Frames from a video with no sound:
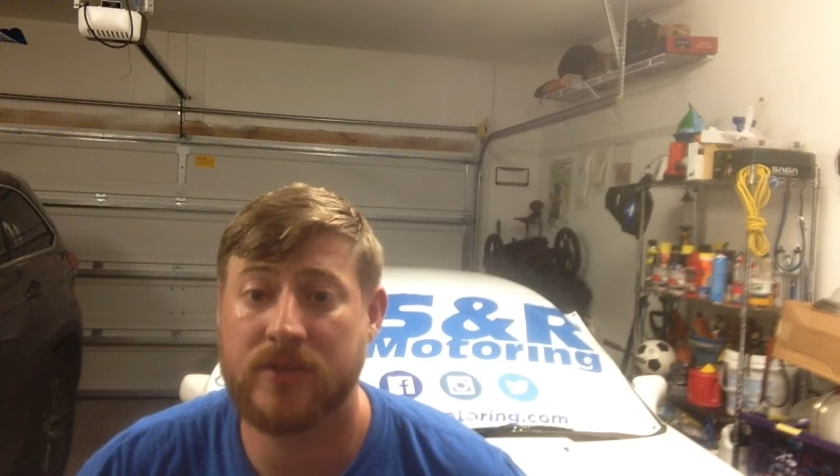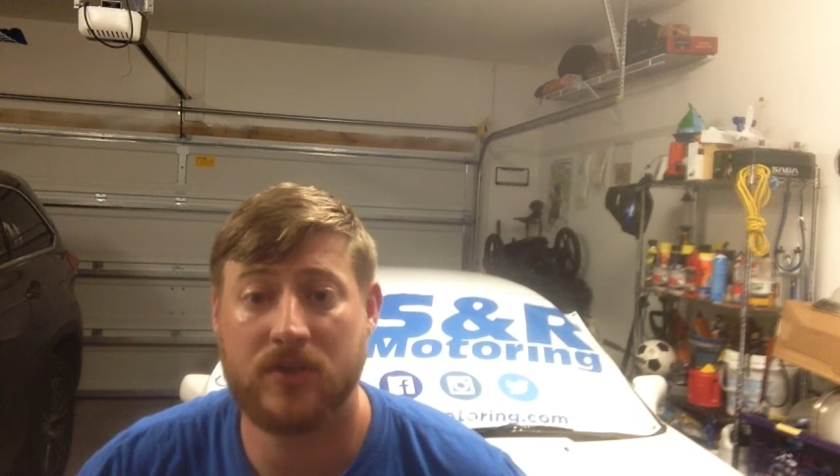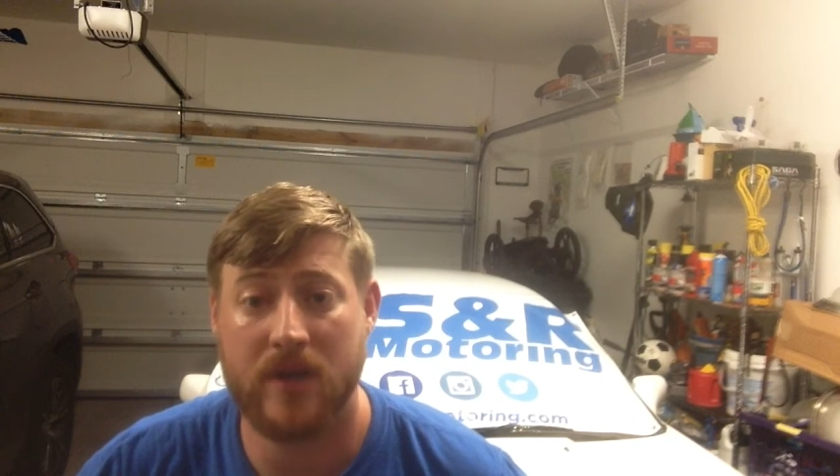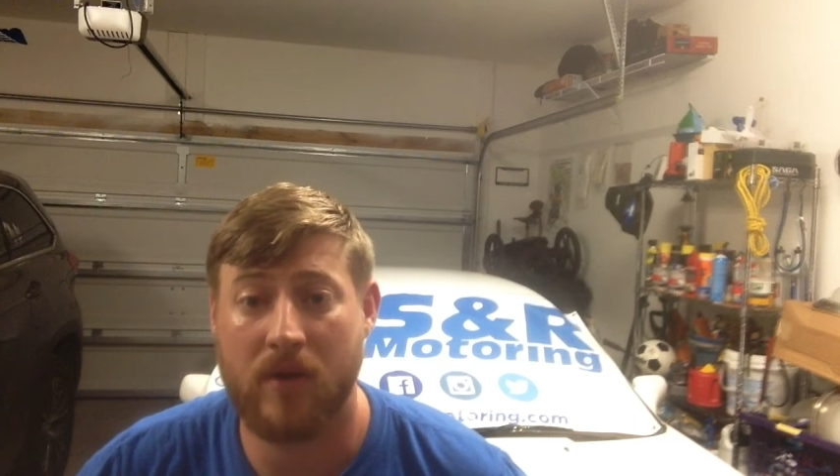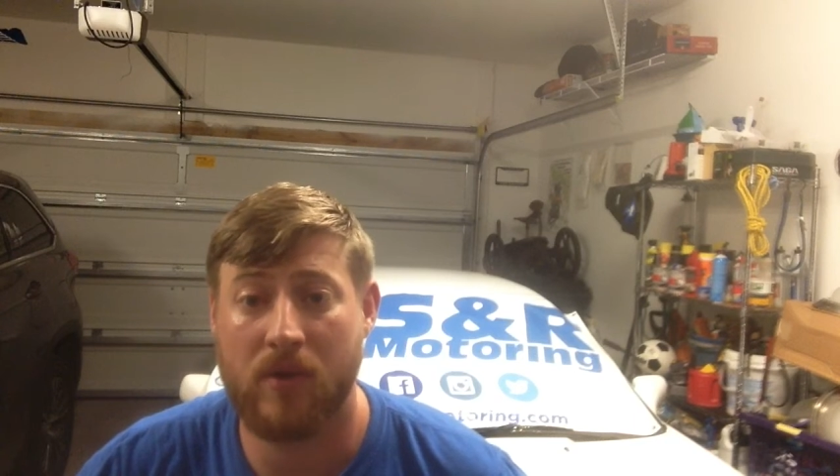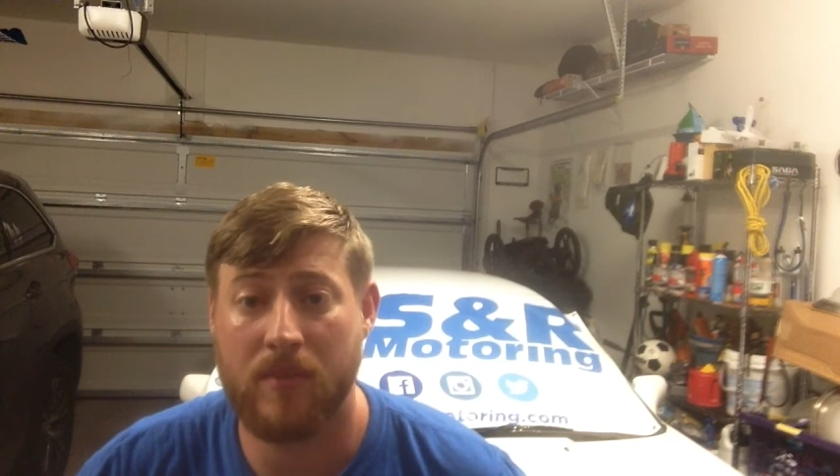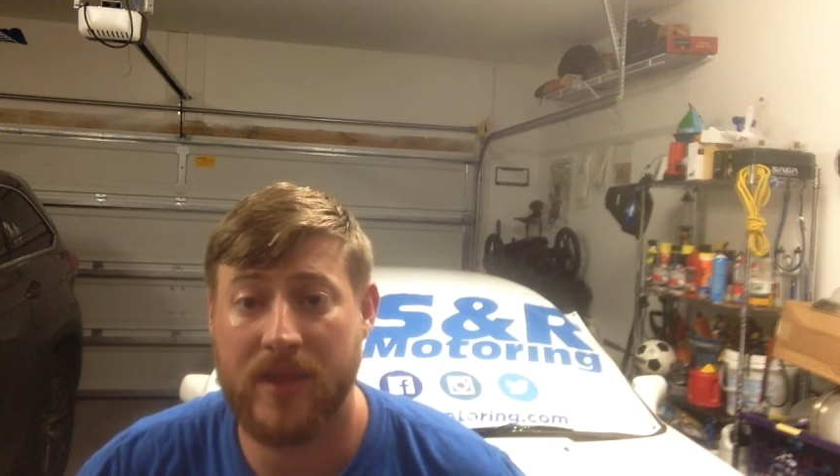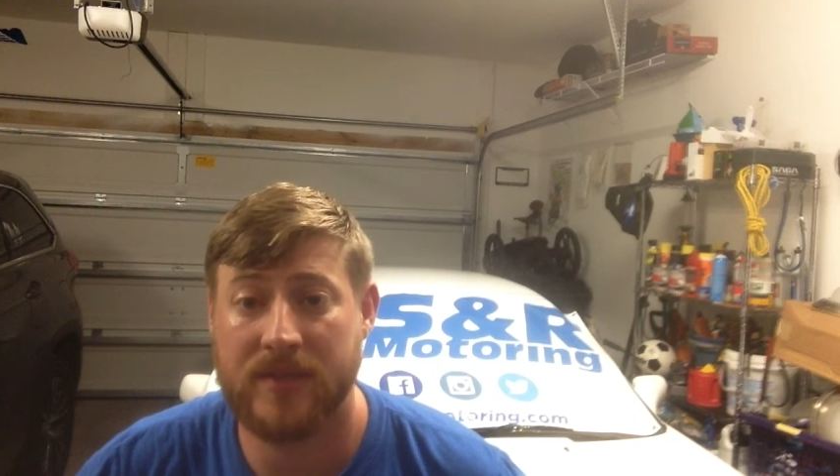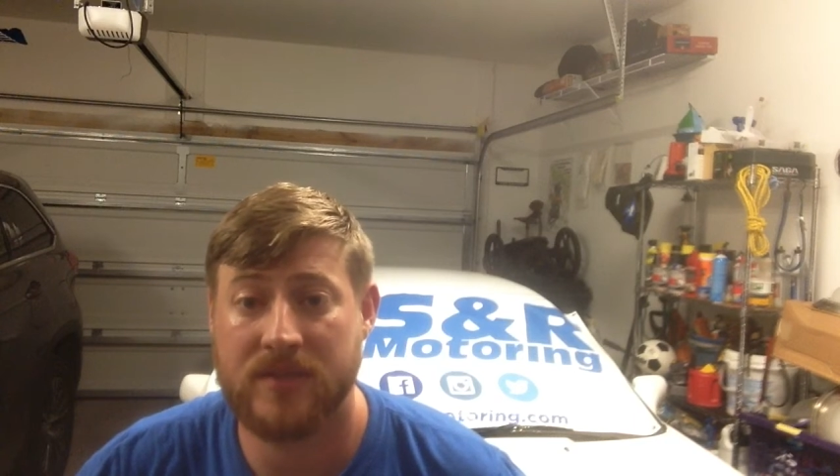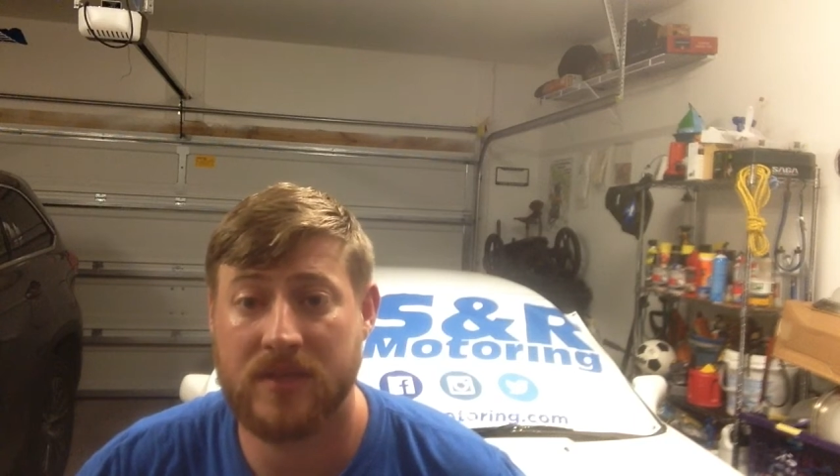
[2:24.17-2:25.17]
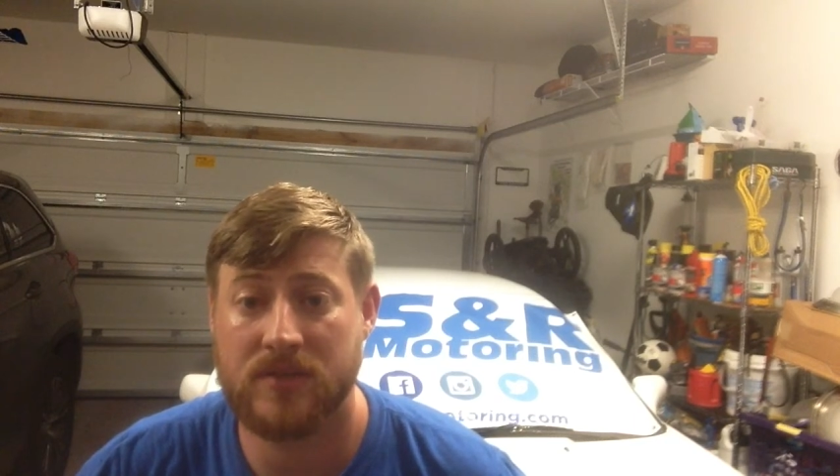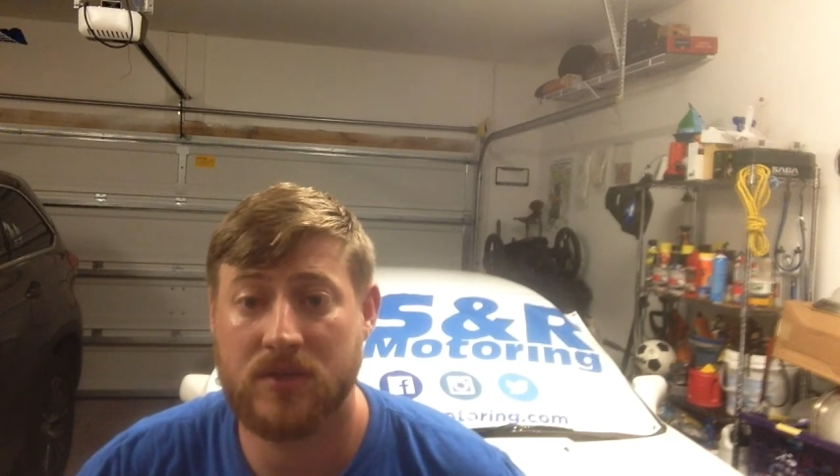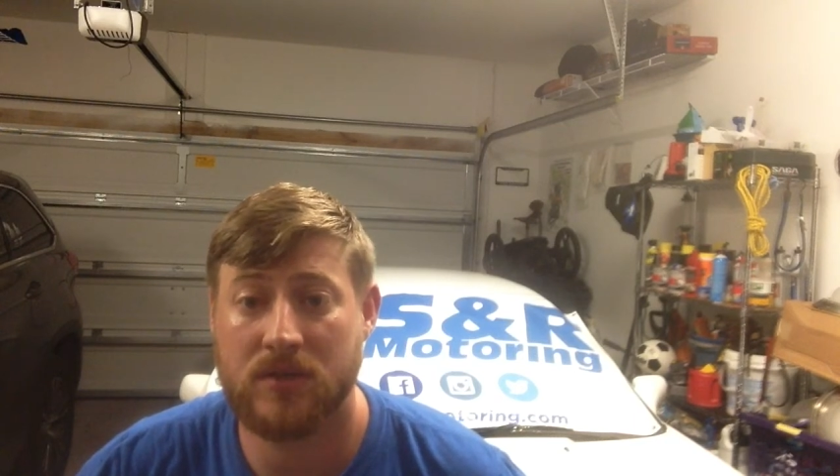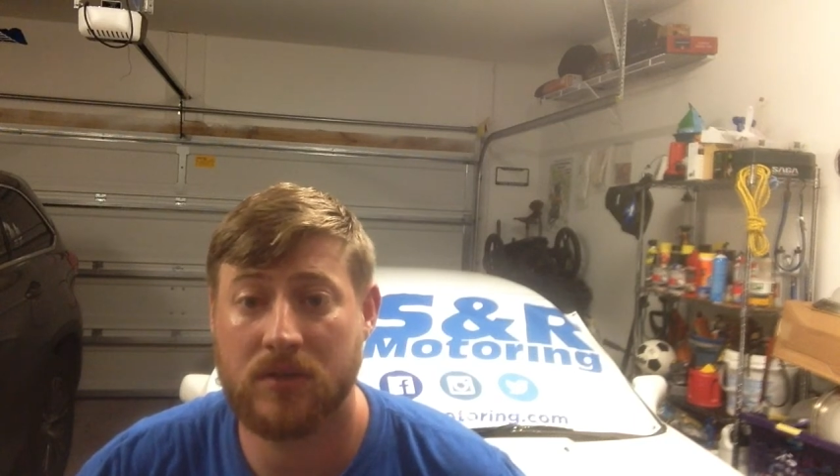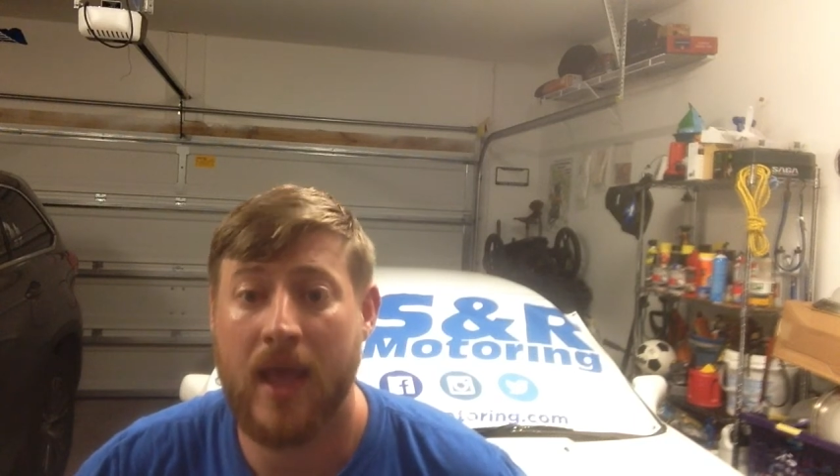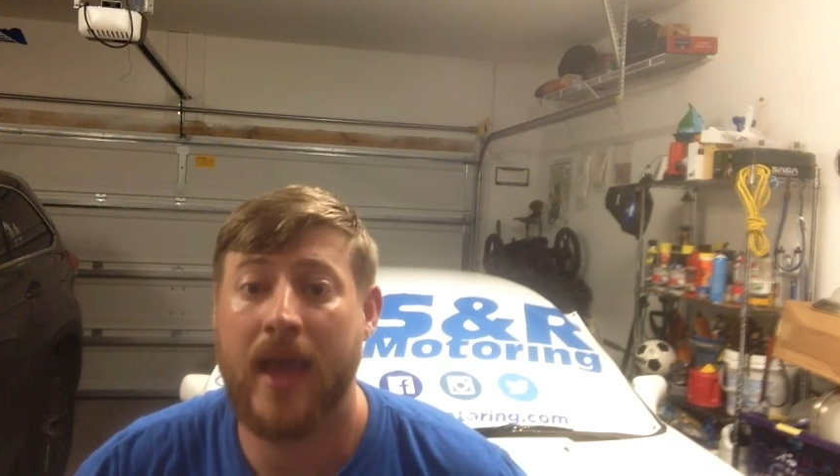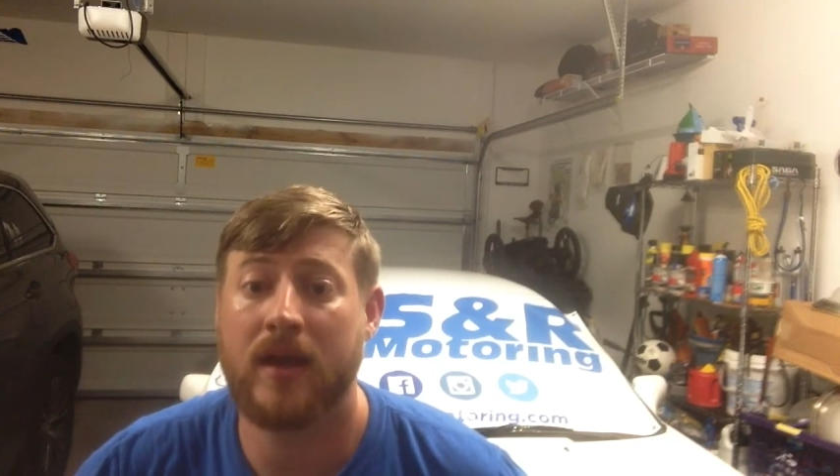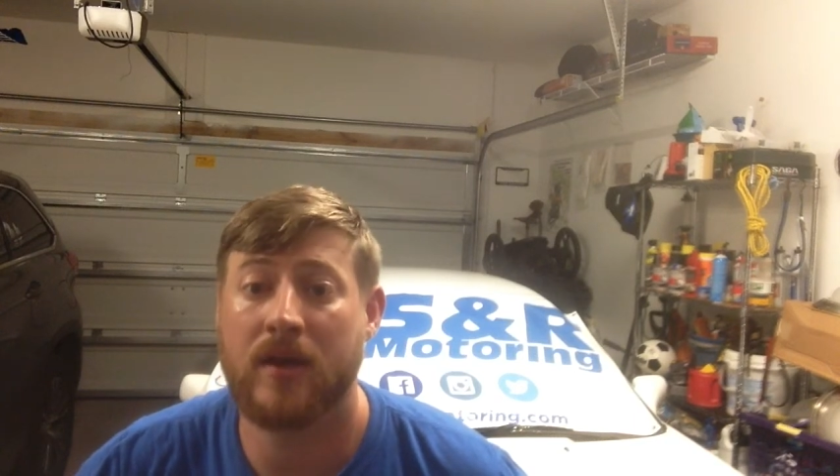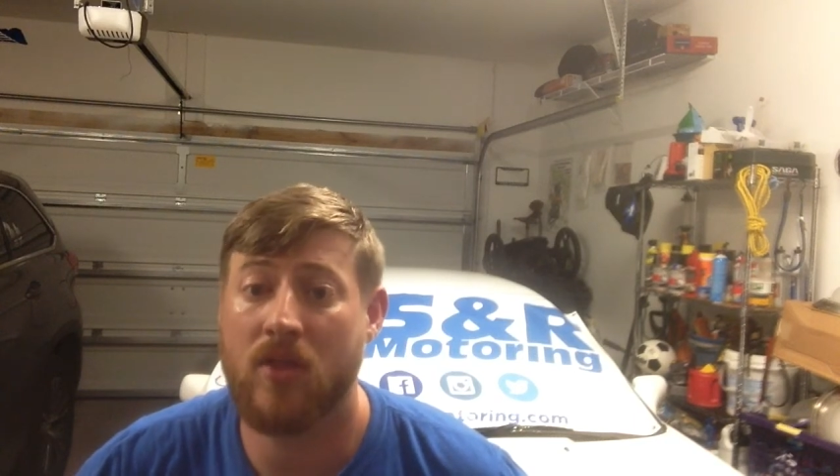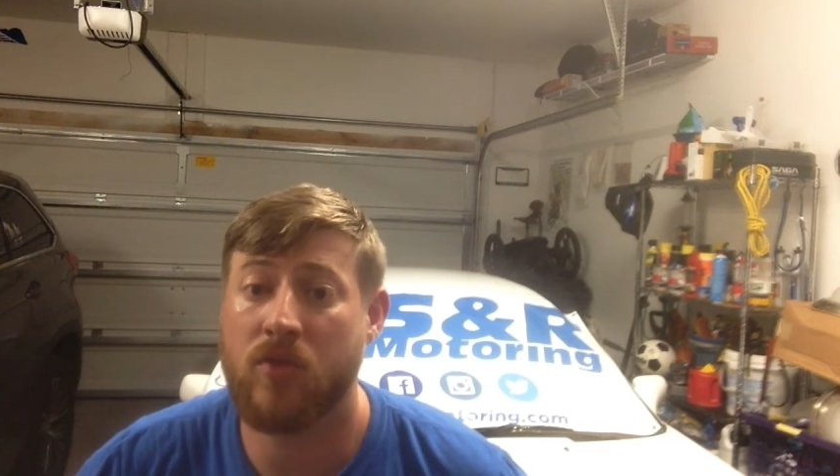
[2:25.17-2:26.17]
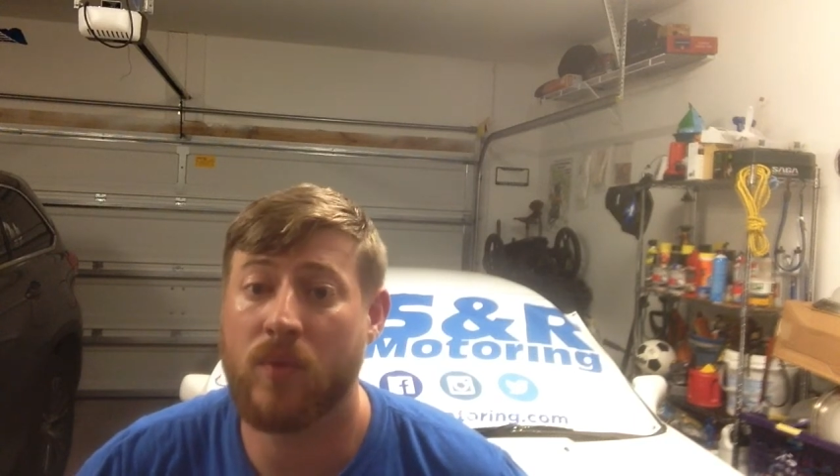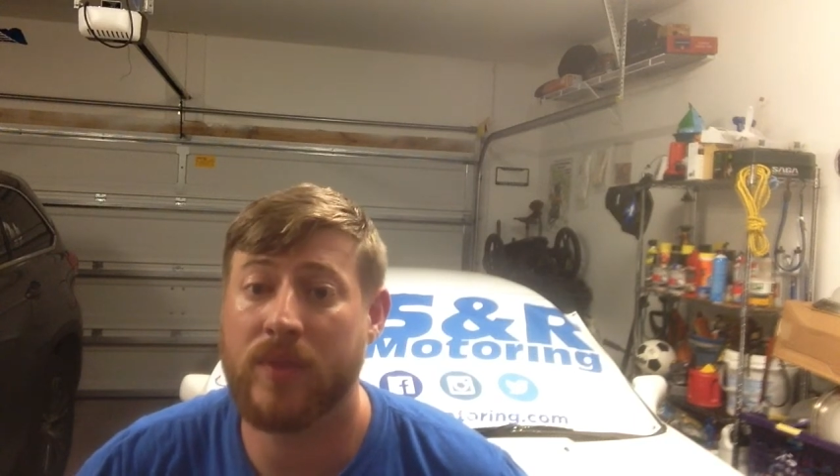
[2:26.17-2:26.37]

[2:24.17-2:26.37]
your narrowband sensor and another one